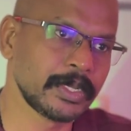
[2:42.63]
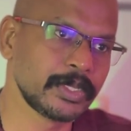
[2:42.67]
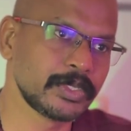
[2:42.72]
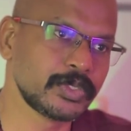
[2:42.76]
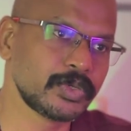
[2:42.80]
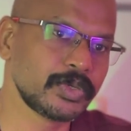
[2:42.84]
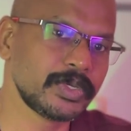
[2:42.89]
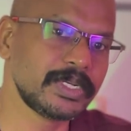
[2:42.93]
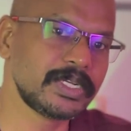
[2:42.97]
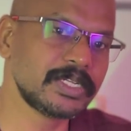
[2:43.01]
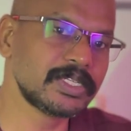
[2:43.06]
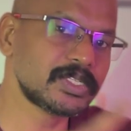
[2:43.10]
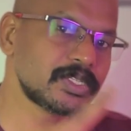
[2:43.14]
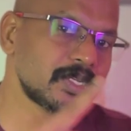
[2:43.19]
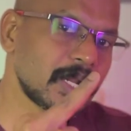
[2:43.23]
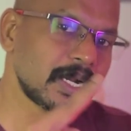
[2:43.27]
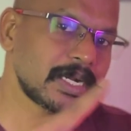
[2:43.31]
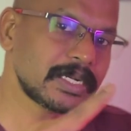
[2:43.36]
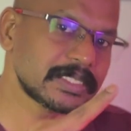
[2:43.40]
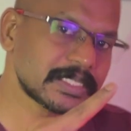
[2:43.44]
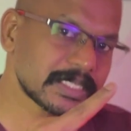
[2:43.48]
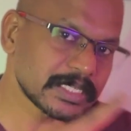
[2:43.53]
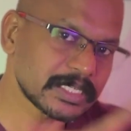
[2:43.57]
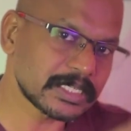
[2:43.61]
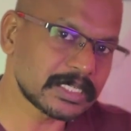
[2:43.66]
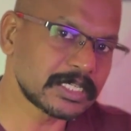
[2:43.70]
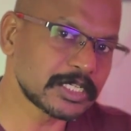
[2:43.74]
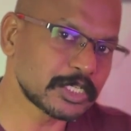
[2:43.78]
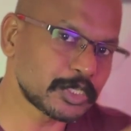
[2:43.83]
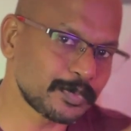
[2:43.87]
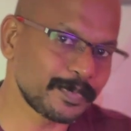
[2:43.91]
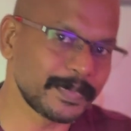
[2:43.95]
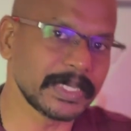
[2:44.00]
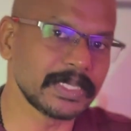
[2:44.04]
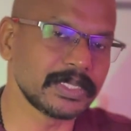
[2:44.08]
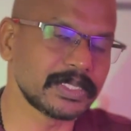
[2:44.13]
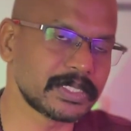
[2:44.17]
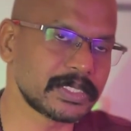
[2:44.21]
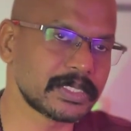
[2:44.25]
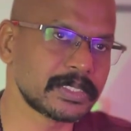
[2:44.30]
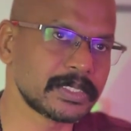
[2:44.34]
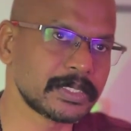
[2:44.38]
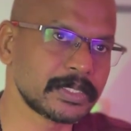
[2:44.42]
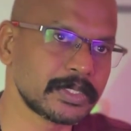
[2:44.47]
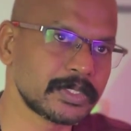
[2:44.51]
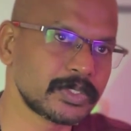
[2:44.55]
So it is not just a speech.